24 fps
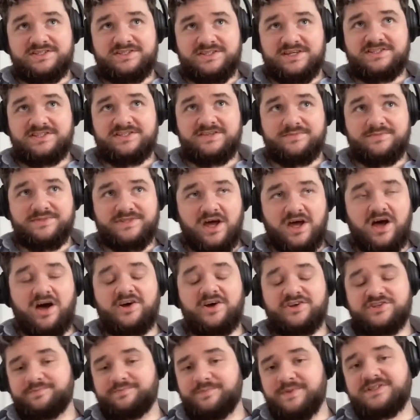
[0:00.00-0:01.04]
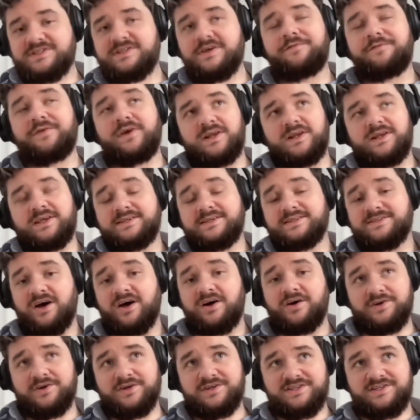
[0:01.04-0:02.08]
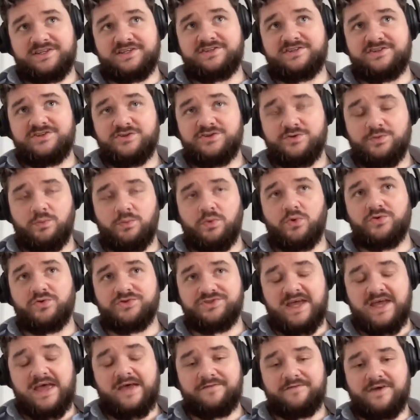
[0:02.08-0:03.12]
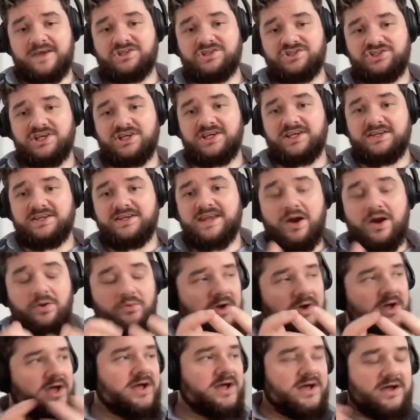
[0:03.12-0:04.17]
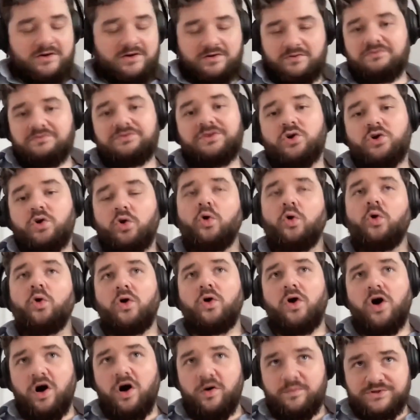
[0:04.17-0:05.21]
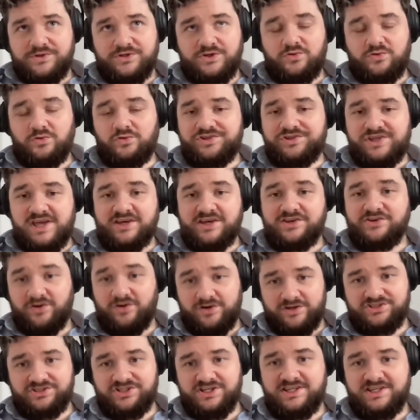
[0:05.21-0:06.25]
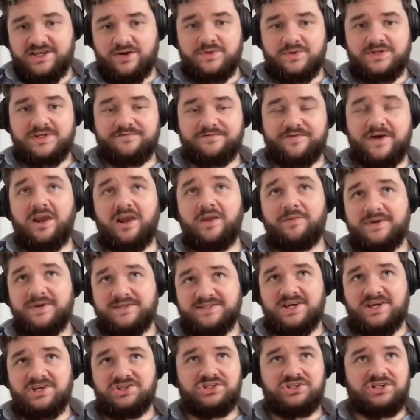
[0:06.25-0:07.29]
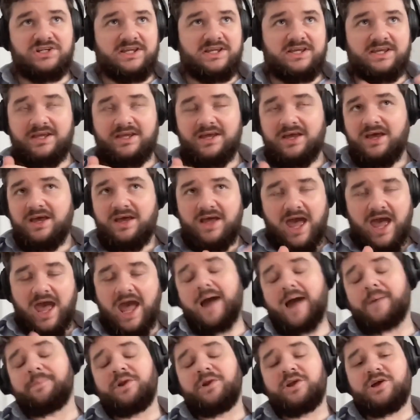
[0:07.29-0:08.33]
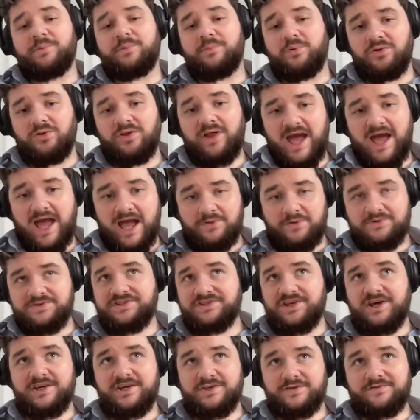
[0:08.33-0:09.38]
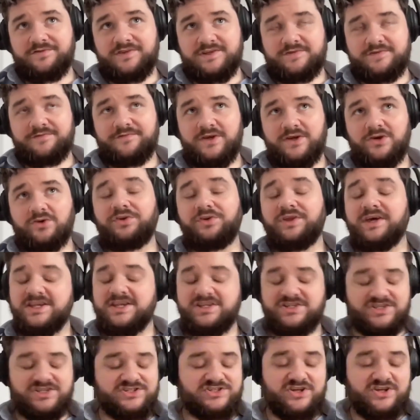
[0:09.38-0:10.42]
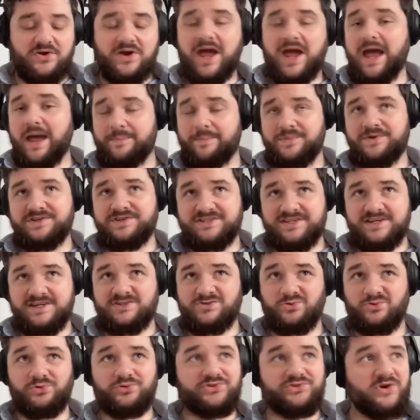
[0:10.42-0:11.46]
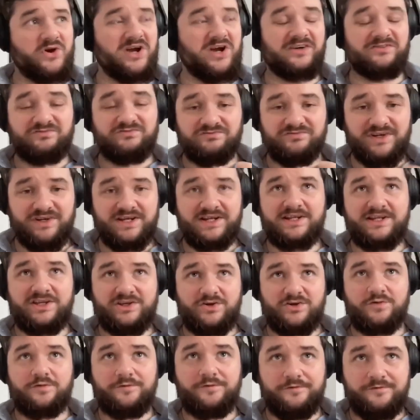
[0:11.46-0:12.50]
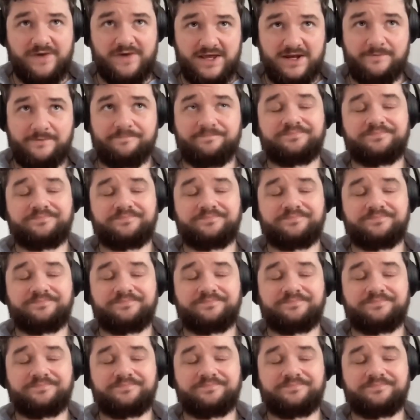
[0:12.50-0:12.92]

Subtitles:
systems are specifically targeted towards FHE. Now, the core optical technology that we develop is actually applicable outside of this field. It just so happens that it's also a really good fit